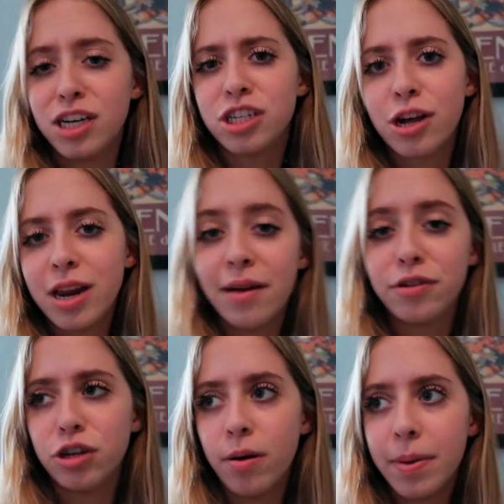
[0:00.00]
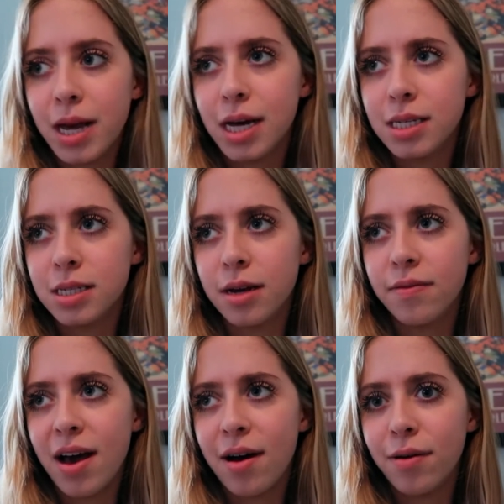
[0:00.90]
I just could never do it because of
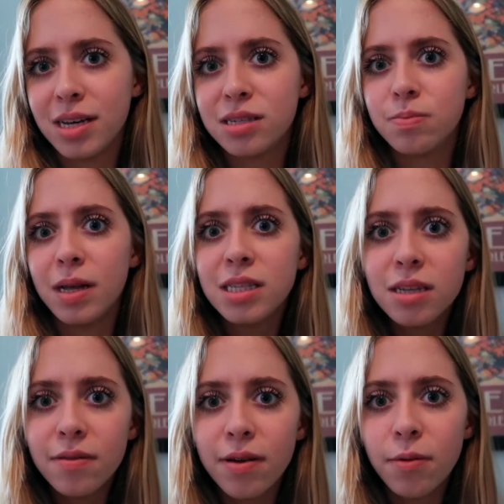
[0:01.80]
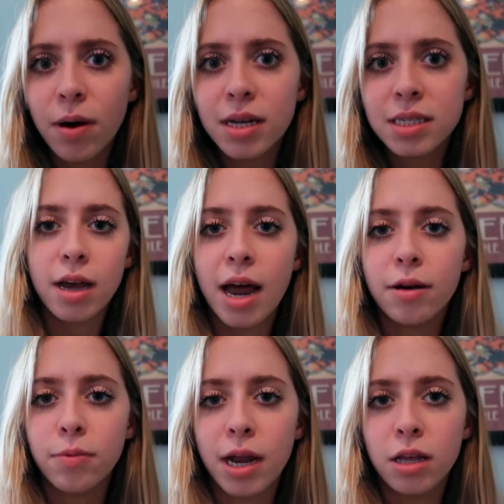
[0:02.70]
how expensive it was, like
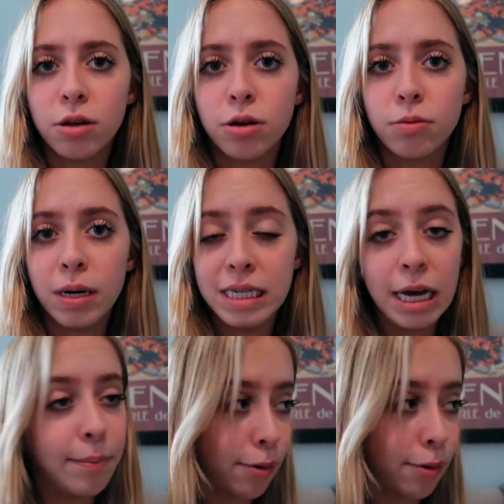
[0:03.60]
at regular retail